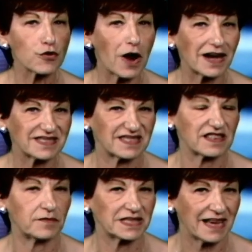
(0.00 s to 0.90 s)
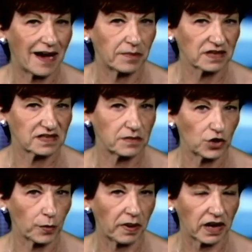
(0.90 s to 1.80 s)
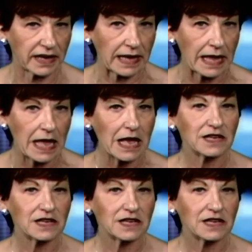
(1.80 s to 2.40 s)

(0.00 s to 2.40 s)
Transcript: process of metabolism in your body